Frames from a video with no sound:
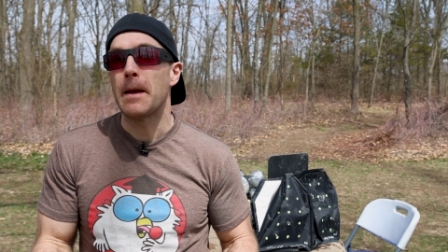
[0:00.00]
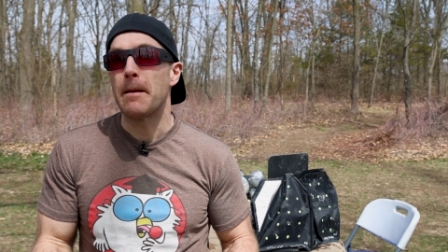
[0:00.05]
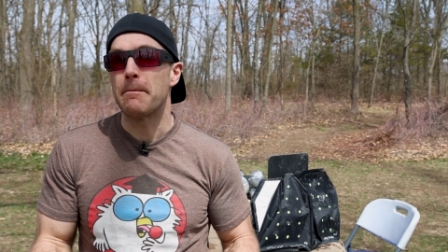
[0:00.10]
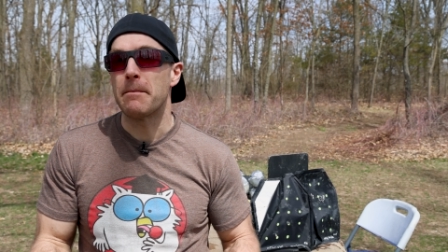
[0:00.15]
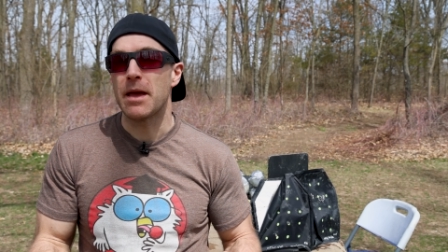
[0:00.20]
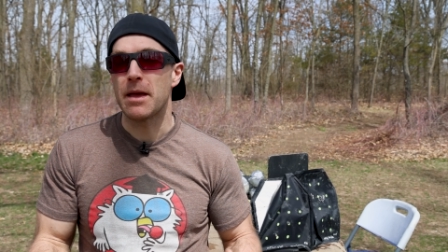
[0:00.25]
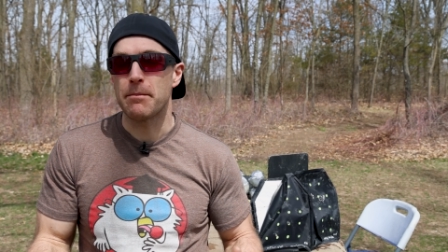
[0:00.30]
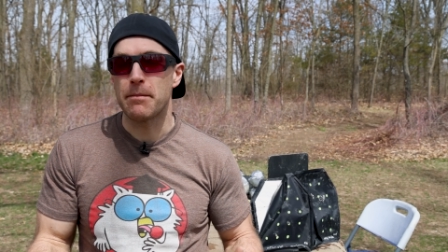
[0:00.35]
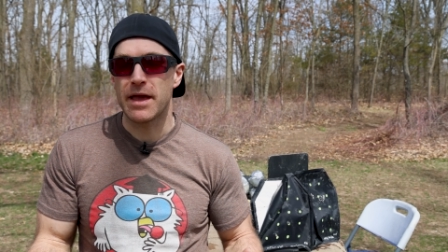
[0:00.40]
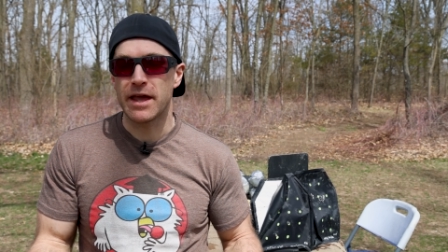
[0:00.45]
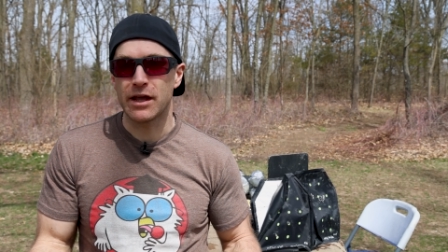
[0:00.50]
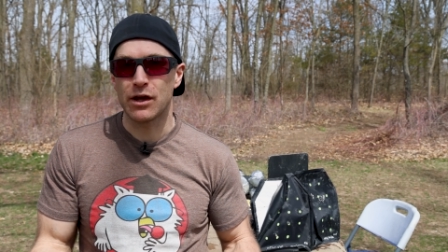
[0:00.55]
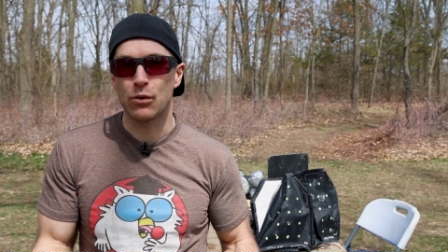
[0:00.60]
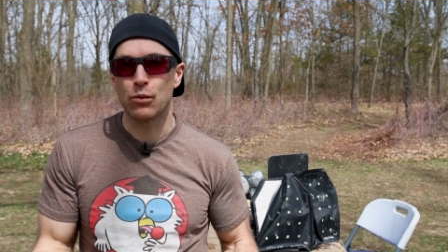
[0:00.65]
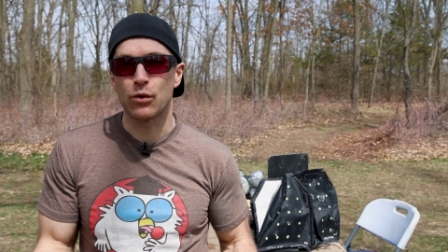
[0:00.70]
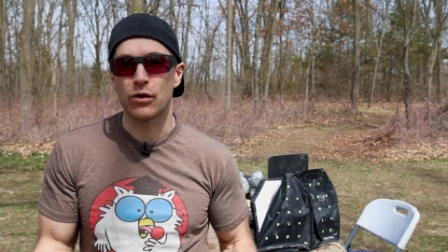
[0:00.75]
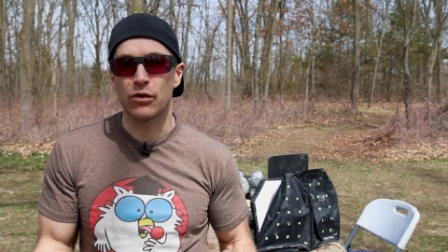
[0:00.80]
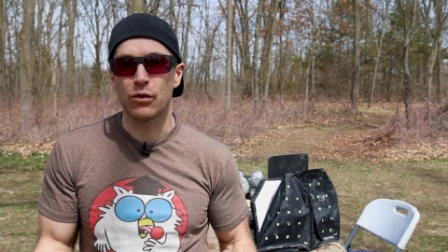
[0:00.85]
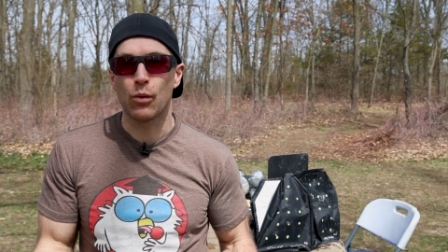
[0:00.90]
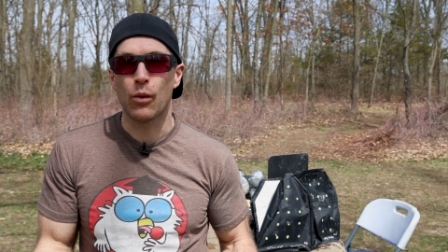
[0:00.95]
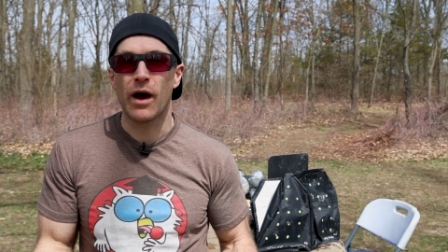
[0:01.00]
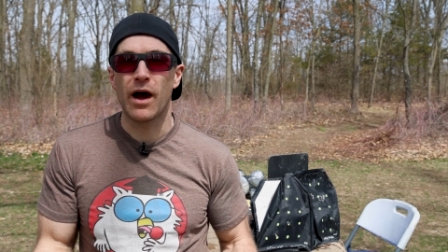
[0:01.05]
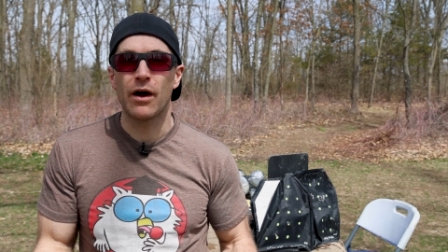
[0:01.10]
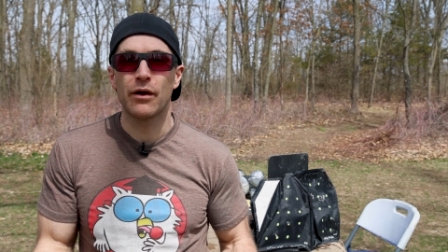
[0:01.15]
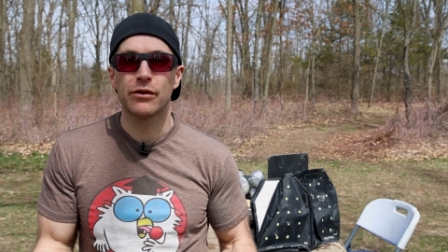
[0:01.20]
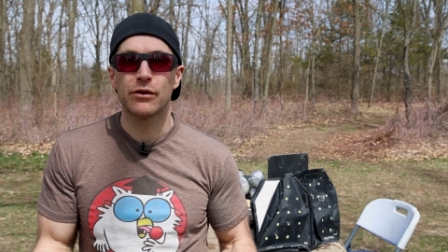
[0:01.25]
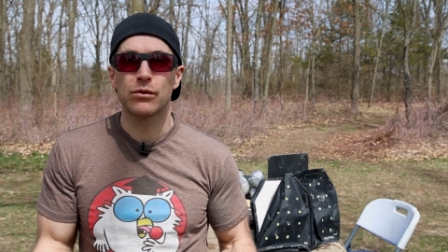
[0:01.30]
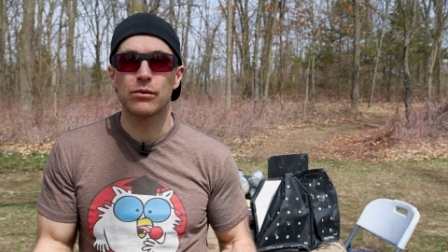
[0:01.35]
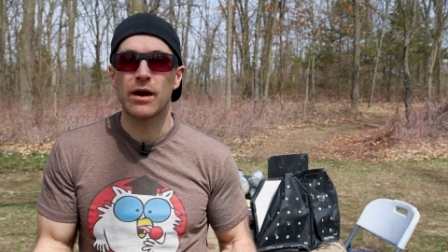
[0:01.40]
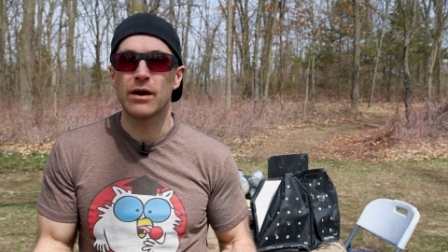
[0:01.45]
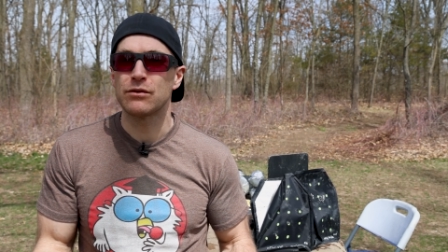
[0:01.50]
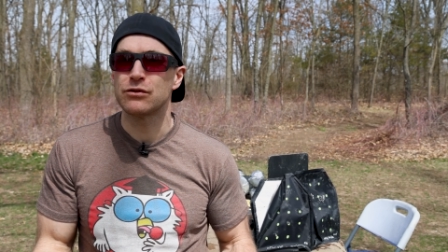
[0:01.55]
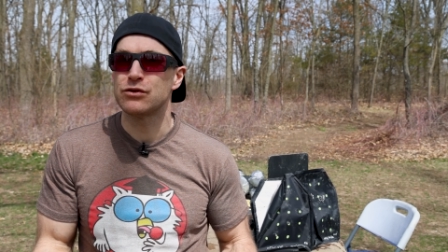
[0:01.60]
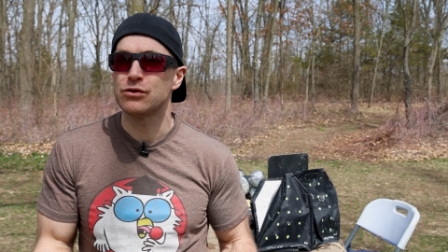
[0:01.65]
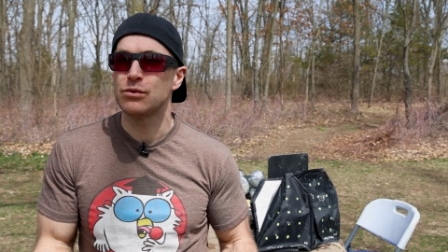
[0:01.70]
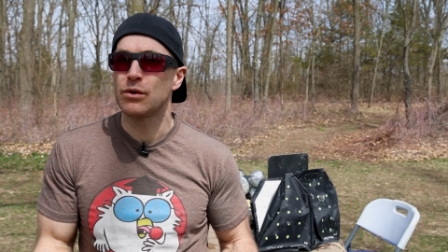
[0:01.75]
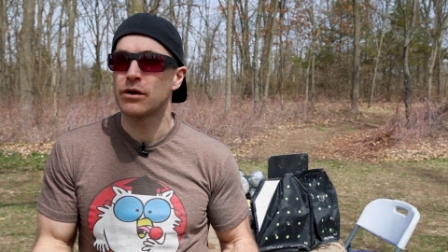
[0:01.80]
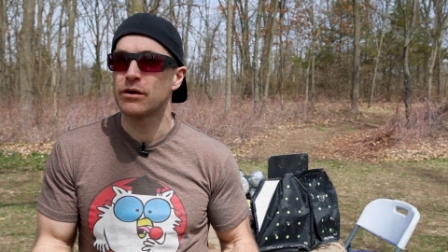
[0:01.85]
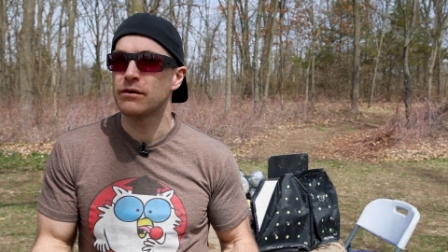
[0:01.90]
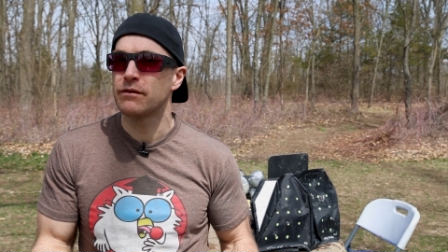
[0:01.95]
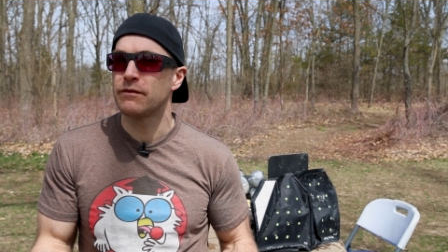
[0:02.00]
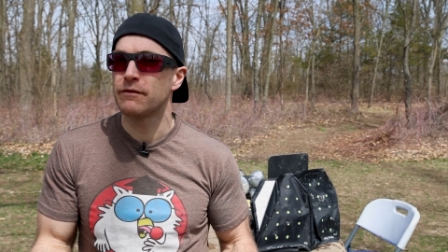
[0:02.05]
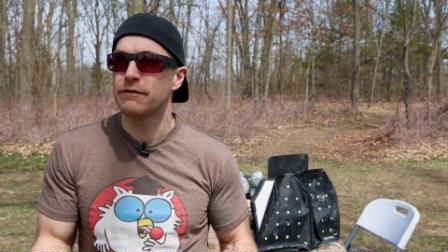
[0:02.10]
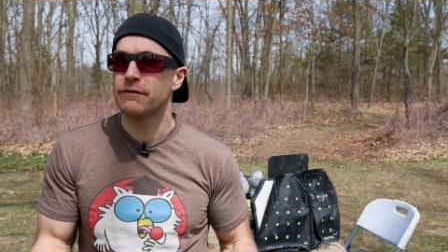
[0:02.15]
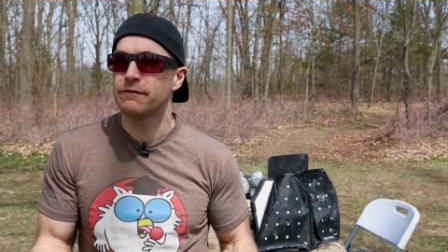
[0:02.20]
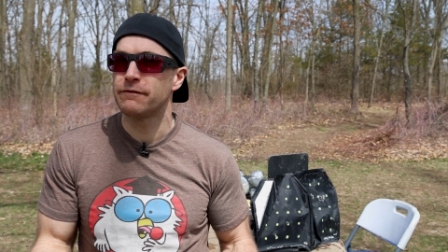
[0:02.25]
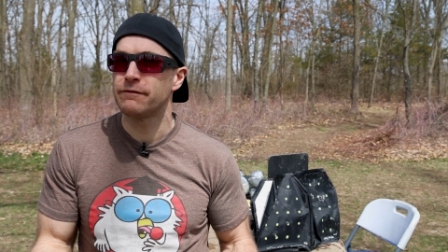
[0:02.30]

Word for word: may make it worthwhile. They're around two hundred